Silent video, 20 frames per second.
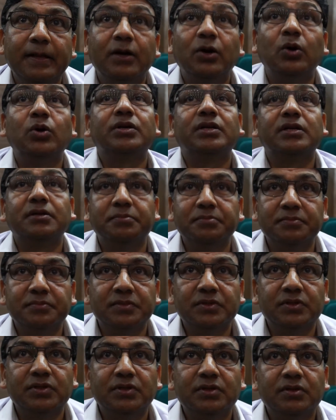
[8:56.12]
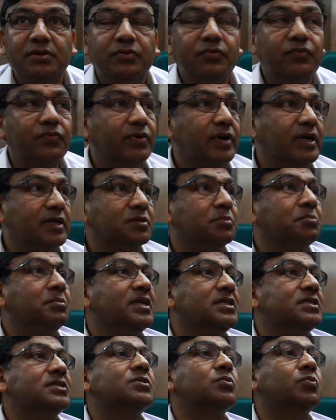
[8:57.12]
Vatam. Vrat
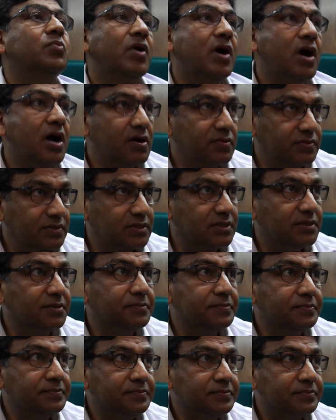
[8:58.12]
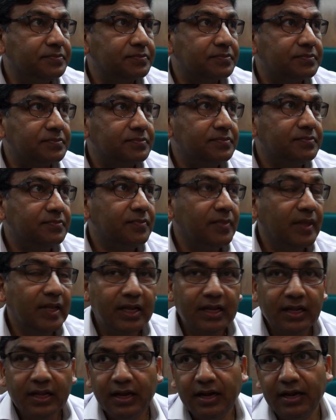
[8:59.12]
means vows.
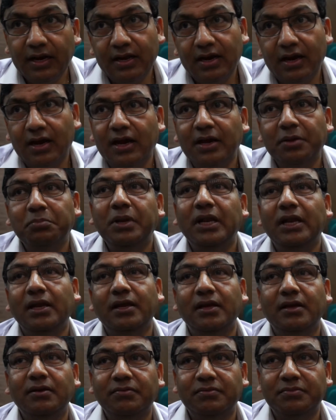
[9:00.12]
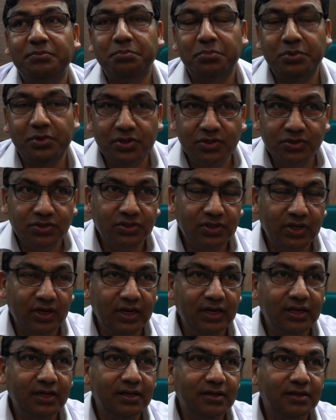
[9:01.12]
And I believe
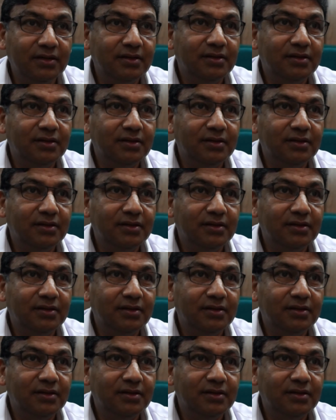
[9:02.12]
personally